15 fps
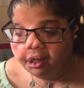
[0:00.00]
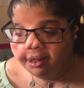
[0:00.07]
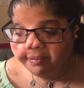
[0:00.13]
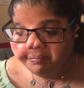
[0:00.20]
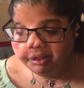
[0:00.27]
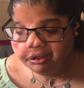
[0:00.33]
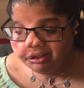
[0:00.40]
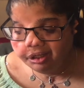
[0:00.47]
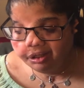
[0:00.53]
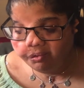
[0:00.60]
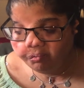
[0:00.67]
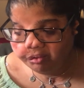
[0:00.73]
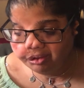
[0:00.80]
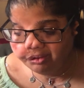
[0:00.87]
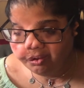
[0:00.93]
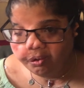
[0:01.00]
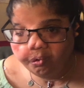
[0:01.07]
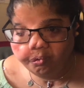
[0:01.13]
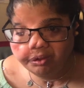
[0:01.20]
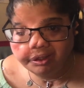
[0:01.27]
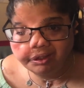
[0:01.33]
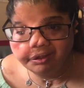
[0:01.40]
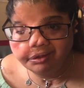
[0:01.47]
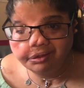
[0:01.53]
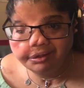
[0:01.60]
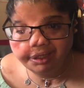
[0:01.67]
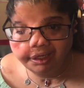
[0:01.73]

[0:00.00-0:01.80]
Binta was always